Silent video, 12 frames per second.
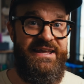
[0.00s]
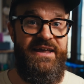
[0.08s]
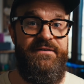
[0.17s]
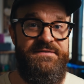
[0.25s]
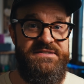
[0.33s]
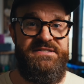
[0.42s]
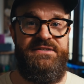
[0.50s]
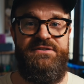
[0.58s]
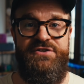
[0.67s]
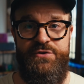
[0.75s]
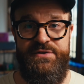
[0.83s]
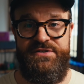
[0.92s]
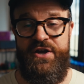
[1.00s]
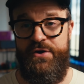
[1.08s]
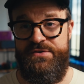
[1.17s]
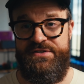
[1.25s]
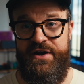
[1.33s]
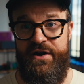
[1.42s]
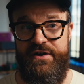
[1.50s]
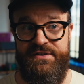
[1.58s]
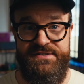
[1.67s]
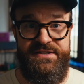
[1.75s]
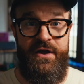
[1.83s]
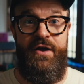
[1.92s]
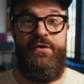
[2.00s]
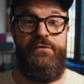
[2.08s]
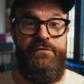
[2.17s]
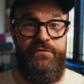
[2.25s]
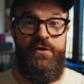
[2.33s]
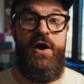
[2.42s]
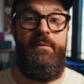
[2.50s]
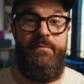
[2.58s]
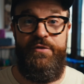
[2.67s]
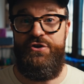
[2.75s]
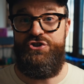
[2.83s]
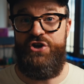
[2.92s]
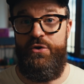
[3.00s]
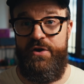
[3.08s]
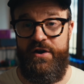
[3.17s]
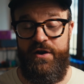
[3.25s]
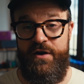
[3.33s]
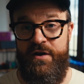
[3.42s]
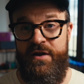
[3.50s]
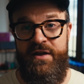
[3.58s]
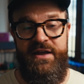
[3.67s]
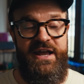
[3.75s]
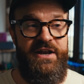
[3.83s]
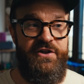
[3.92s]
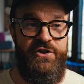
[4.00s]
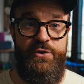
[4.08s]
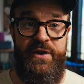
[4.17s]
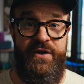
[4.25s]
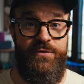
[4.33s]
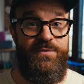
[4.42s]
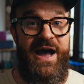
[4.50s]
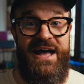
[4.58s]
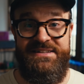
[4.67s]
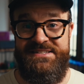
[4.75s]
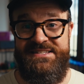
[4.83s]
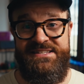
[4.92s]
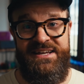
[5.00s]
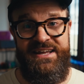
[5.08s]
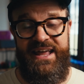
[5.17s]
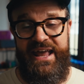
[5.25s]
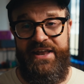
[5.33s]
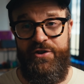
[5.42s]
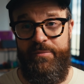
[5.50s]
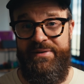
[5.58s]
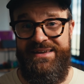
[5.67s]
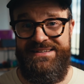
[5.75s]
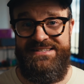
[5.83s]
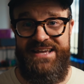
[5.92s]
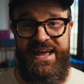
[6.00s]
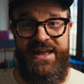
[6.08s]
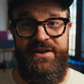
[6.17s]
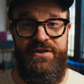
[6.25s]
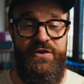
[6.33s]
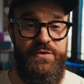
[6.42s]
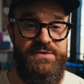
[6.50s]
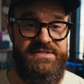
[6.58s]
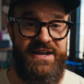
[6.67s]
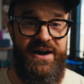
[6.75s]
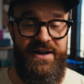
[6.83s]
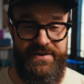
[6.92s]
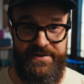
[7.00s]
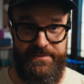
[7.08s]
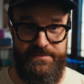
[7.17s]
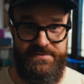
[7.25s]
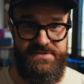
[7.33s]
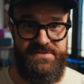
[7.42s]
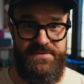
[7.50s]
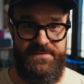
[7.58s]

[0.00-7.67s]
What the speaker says: gifts to his co-stars from the Joker, including rats, anal beads, and used condoms.